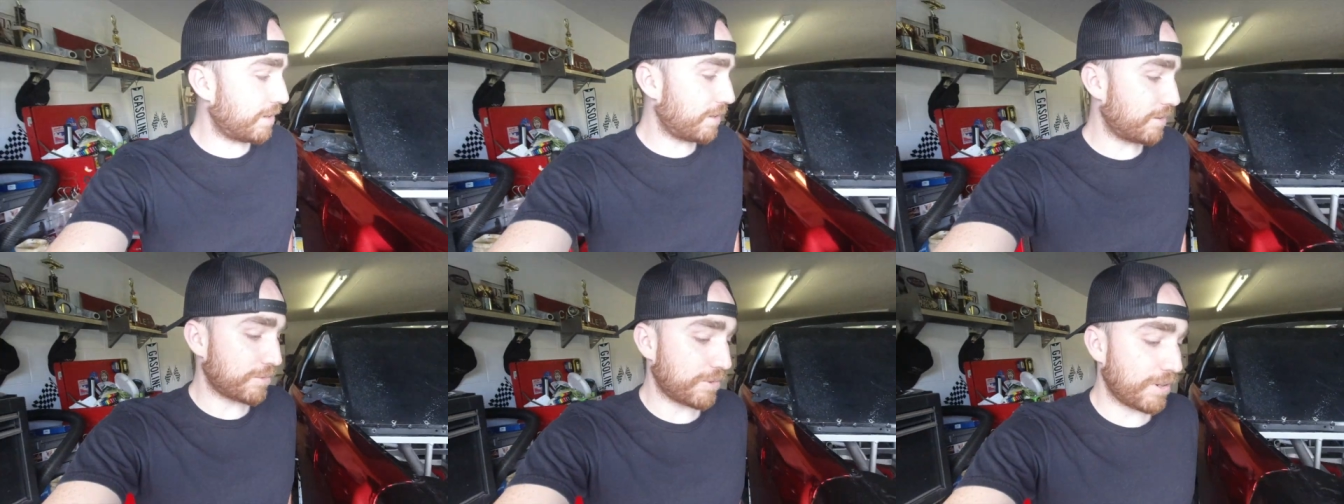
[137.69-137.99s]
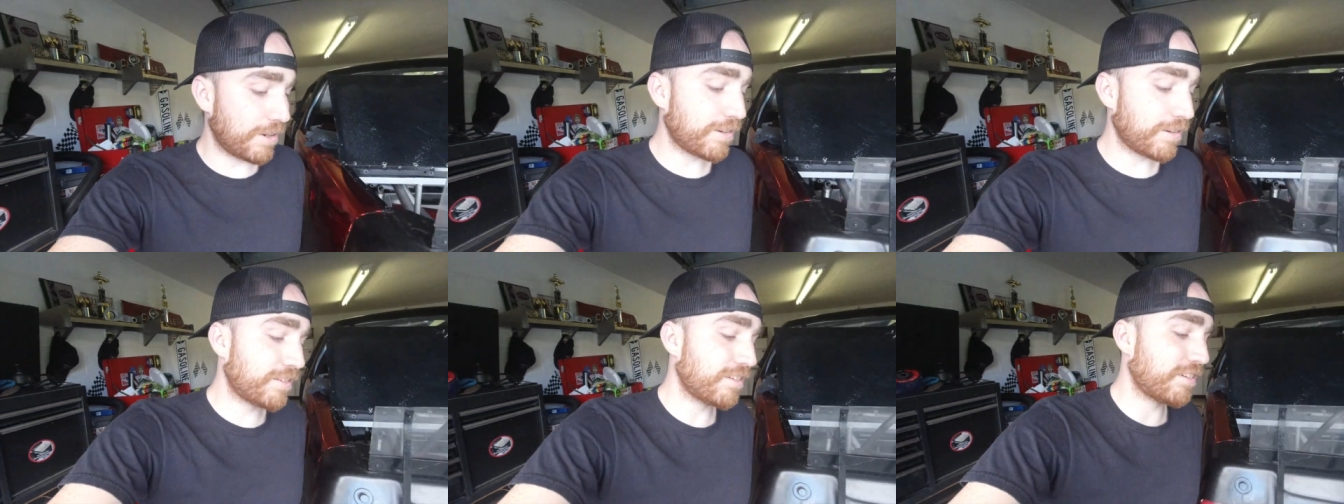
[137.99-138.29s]
the
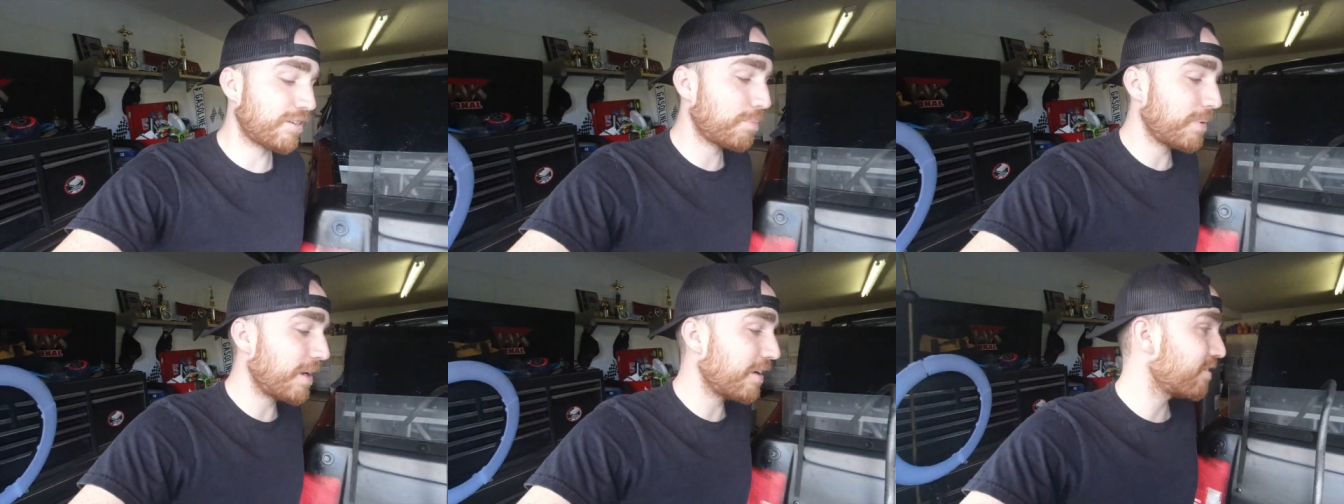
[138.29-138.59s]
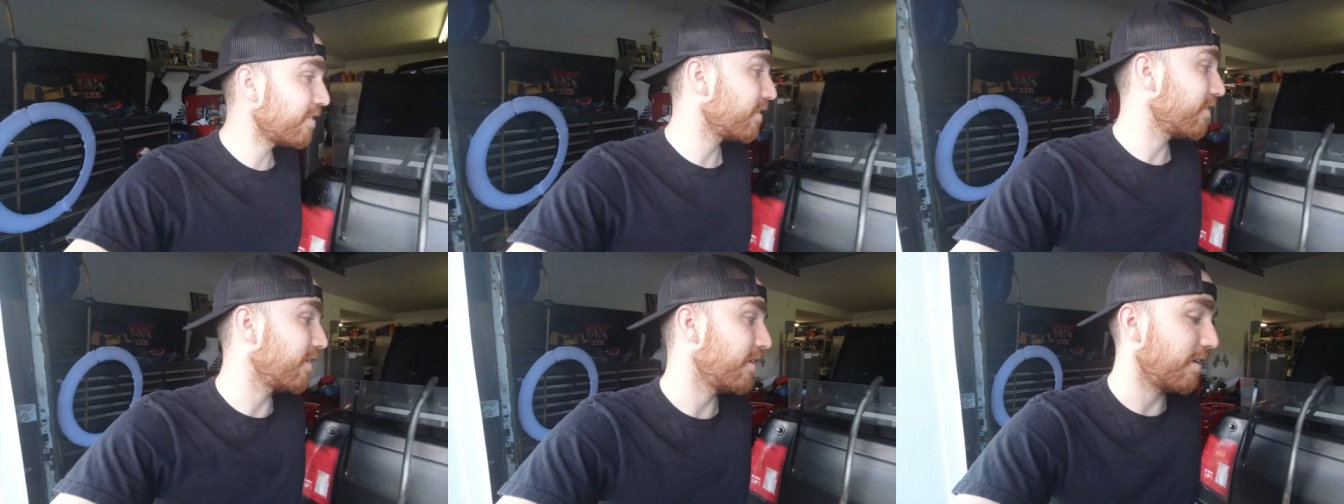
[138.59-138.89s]
rear
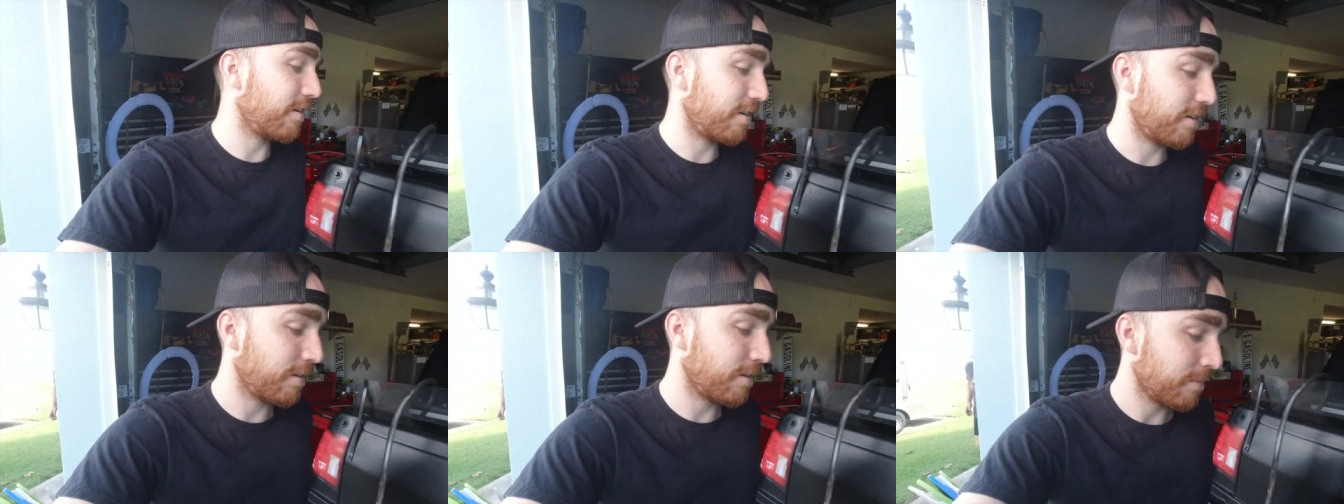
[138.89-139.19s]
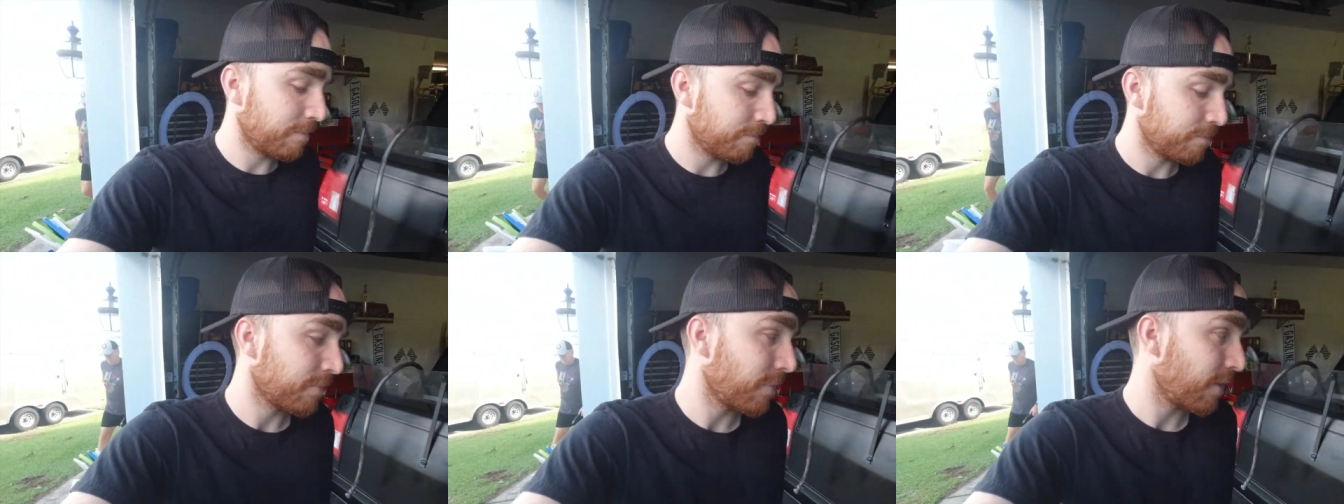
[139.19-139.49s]
suspension here.
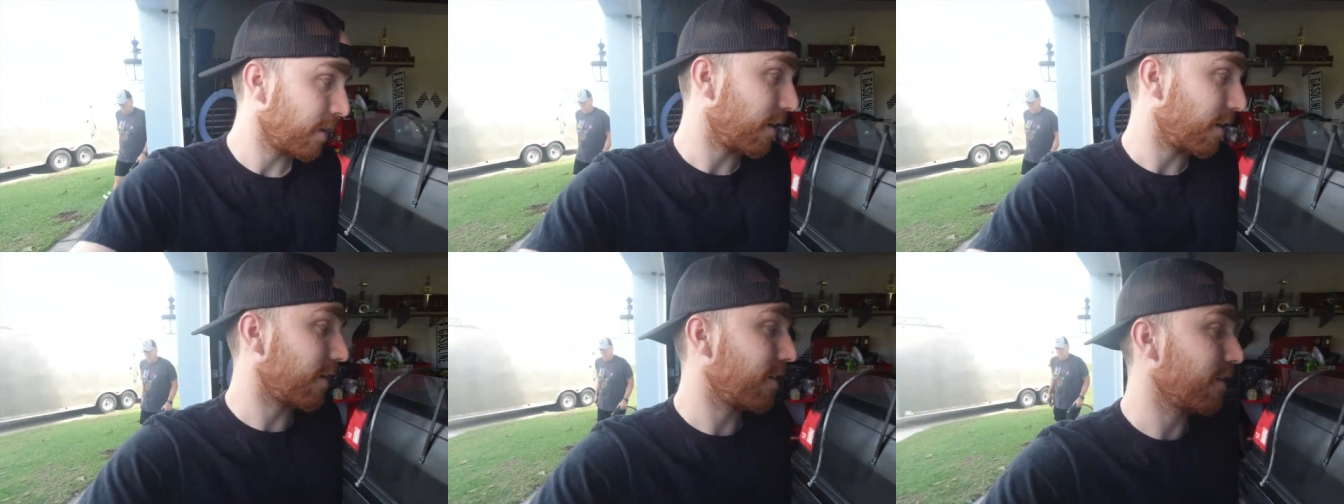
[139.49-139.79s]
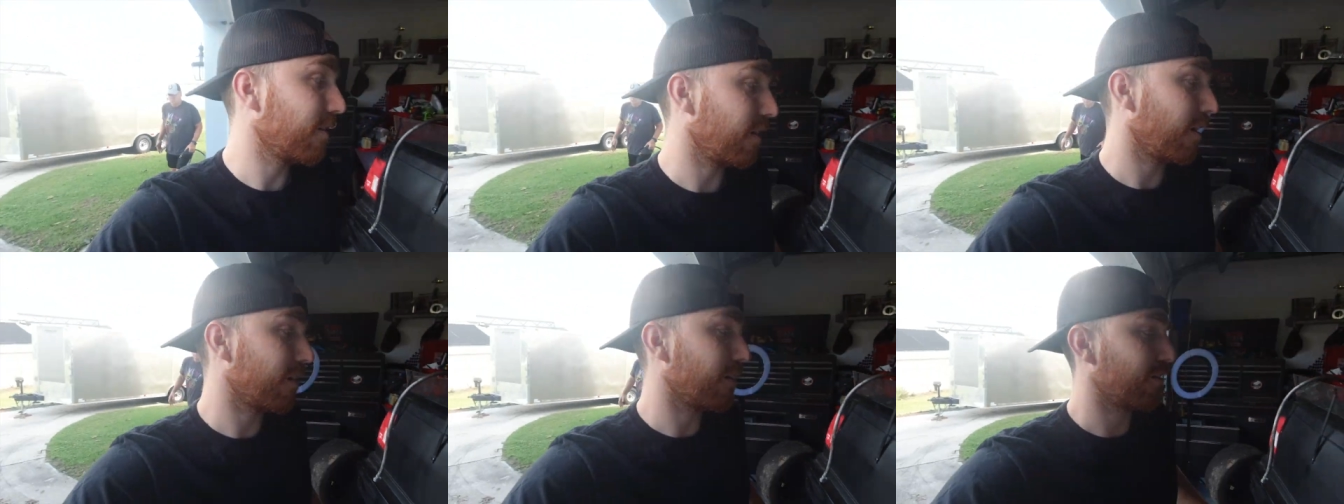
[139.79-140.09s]
I
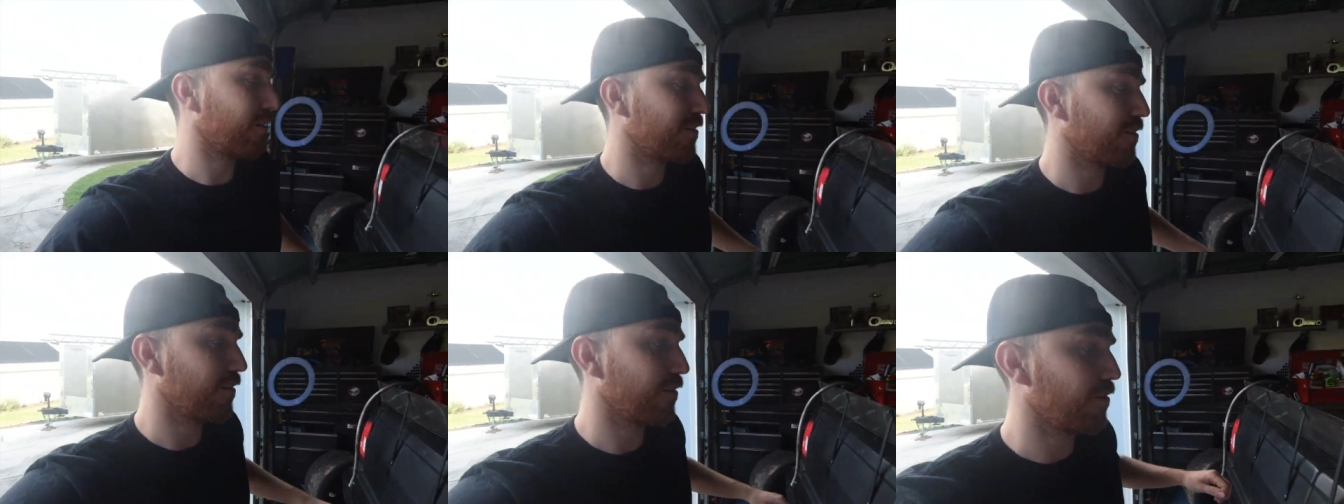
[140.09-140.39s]
can kind of show